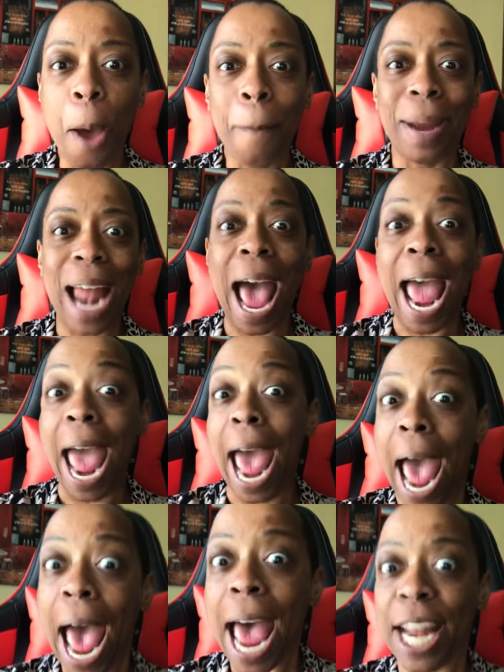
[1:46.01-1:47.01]
but I
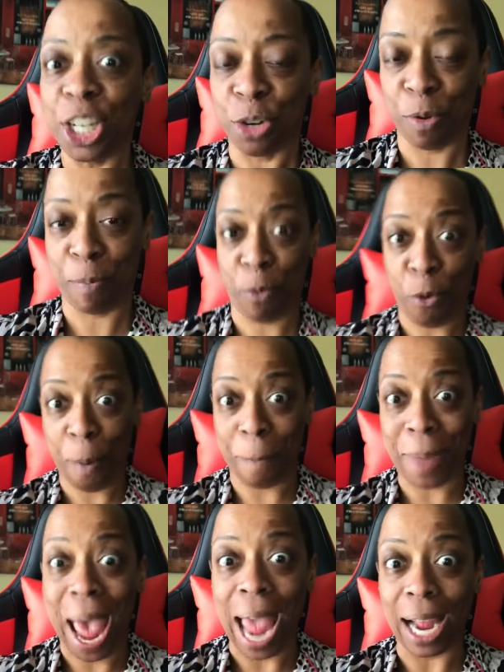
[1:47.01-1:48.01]
had to report
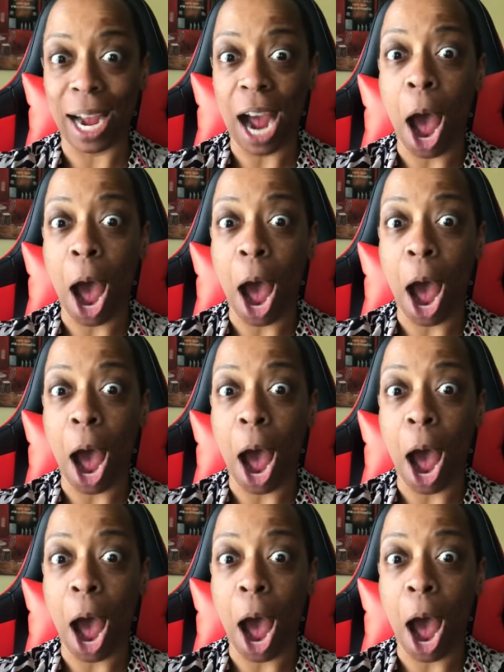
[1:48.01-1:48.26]
back